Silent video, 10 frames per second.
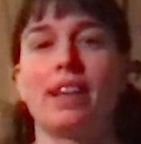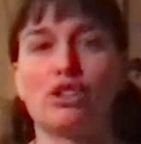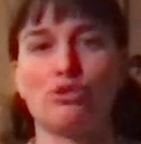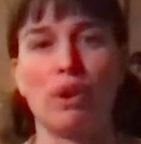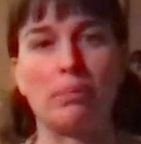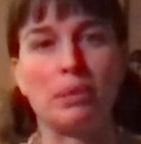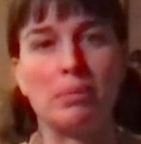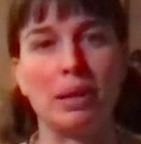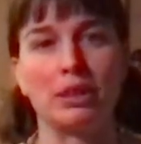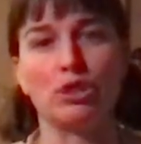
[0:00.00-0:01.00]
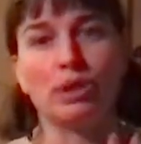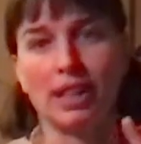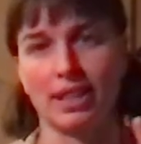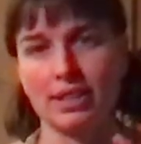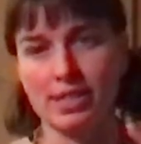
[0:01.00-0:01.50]
drum to be able to do a
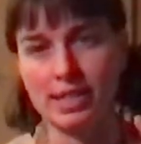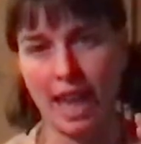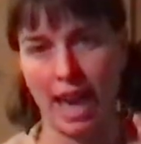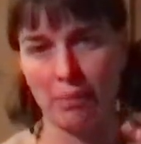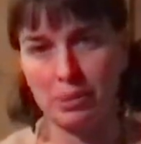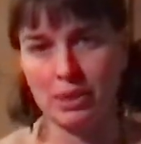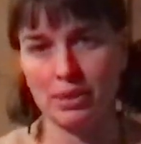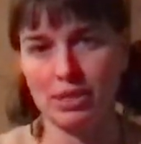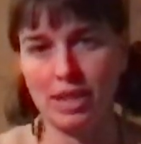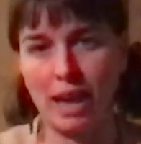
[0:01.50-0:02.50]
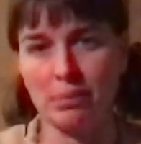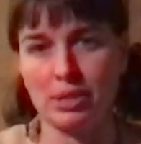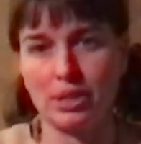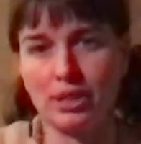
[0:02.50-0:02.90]
lot of snaps. Snaps are,